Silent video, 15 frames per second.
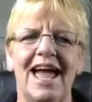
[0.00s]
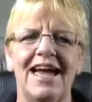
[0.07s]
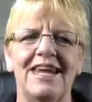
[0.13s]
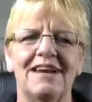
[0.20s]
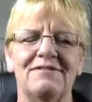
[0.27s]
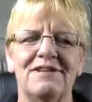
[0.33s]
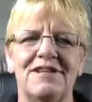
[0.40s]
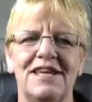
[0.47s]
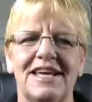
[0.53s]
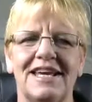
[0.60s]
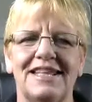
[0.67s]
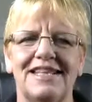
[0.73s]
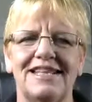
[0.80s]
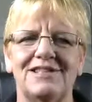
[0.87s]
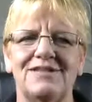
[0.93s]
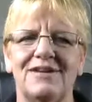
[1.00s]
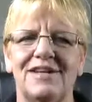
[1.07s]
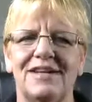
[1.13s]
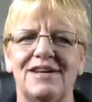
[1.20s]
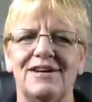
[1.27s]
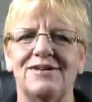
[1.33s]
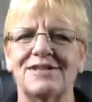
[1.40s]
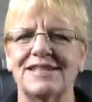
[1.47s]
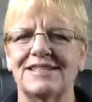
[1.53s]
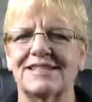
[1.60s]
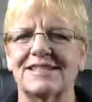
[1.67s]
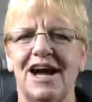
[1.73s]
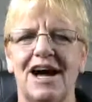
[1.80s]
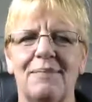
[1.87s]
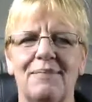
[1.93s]
And everything in these videos is
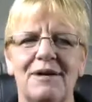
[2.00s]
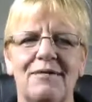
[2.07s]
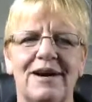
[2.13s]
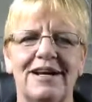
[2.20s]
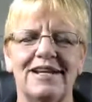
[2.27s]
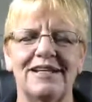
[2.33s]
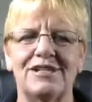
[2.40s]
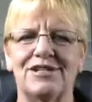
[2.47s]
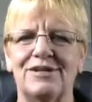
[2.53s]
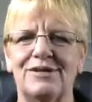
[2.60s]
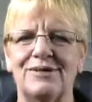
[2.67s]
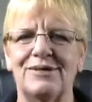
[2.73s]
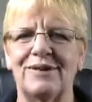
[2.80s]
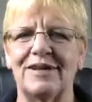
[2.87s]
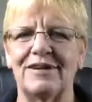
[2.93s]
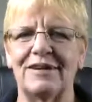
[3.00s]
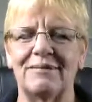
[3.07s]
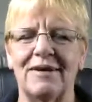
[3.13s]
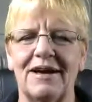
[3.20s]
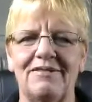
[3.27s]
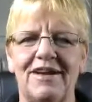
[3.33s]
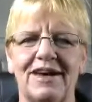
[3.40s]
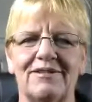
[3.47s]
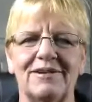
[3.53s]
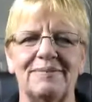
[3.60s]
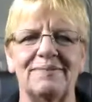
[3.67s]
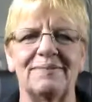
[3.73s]
copyrighted to Loving My Veteran.